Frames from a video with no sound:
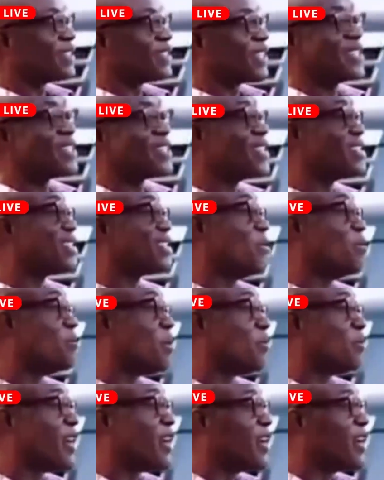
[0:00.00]
ensensem
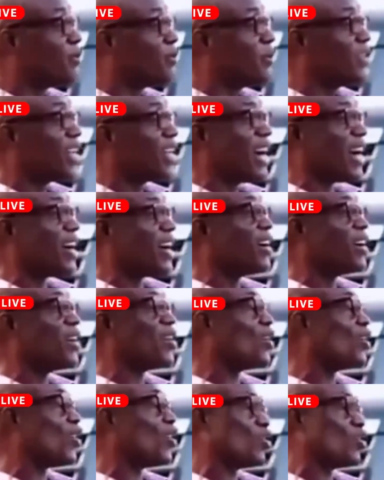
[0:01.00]
bebere nimu dia
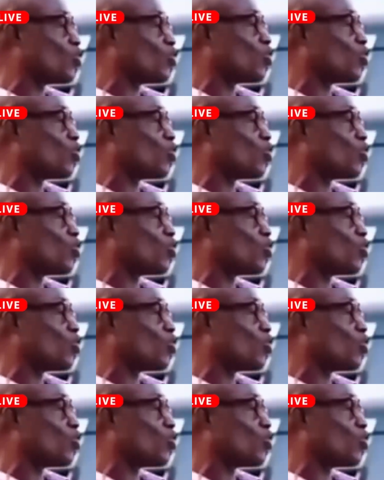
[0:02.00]
on